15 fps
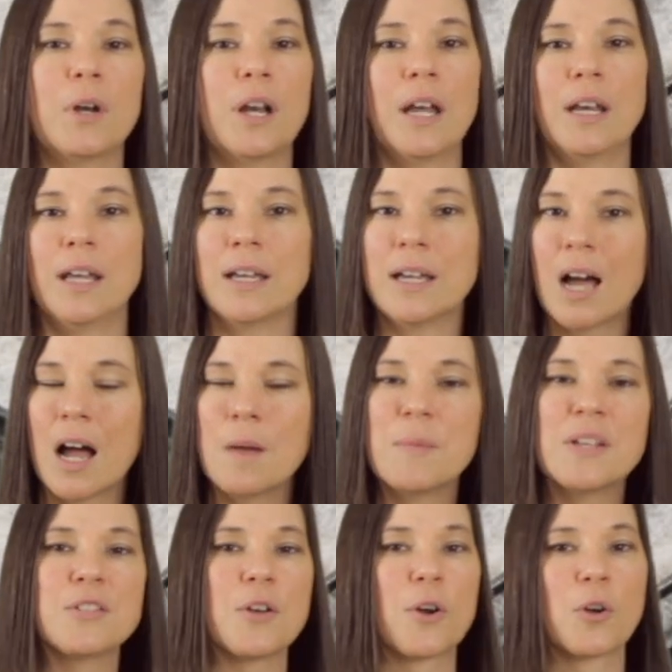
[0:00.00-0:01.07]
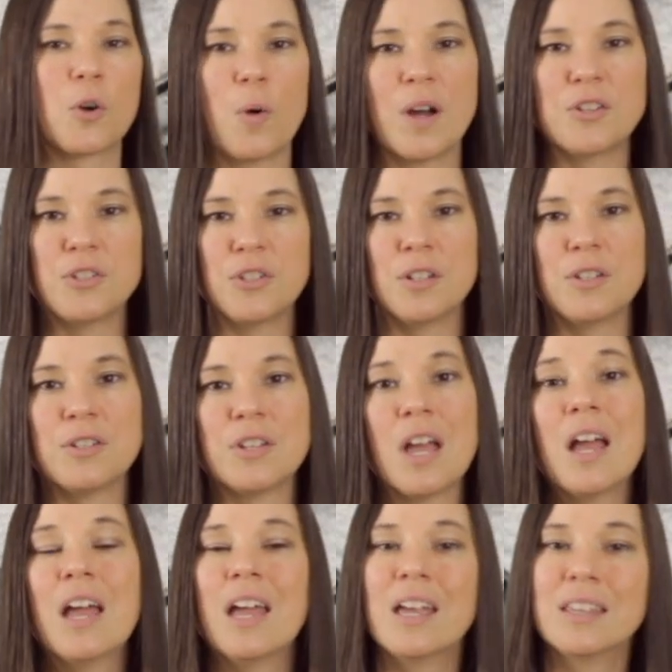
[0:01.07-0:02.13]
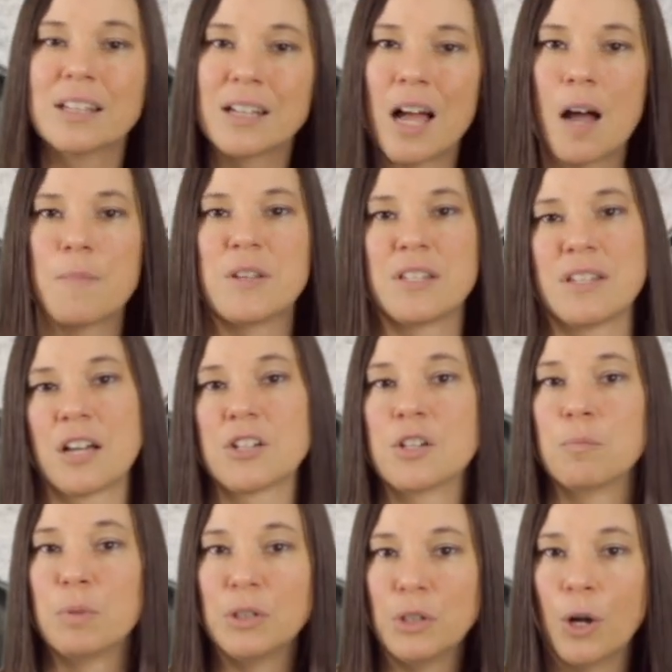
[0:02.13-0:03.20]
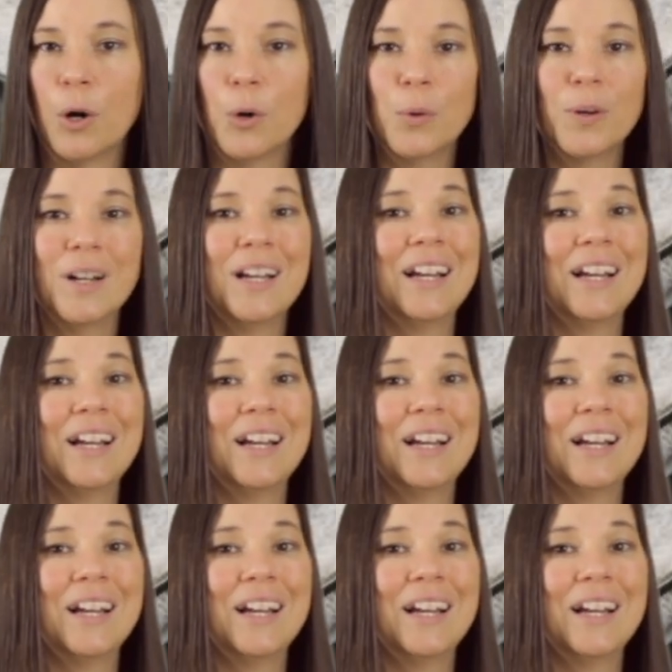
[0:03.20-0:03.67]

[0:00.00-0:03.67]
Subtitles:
any comments or questions in the comment section below.